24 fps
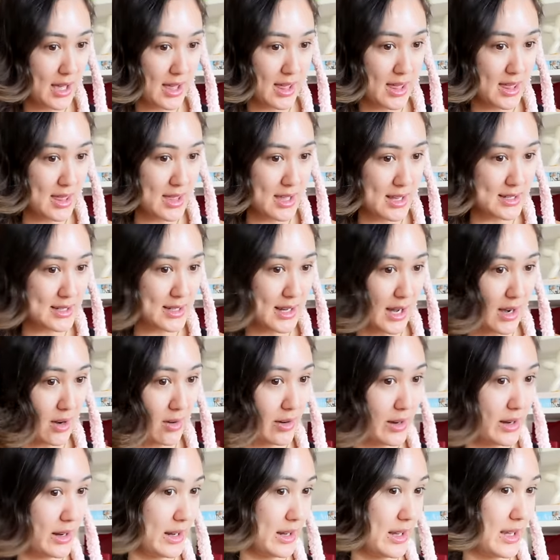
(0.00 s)
this
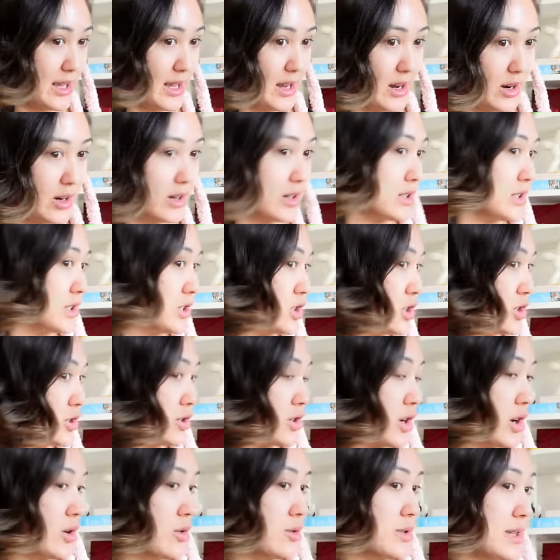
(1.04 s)
area here, because it just
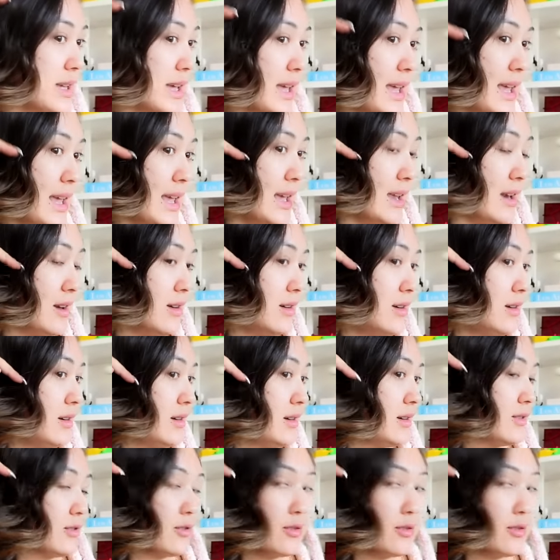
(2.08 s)
goes in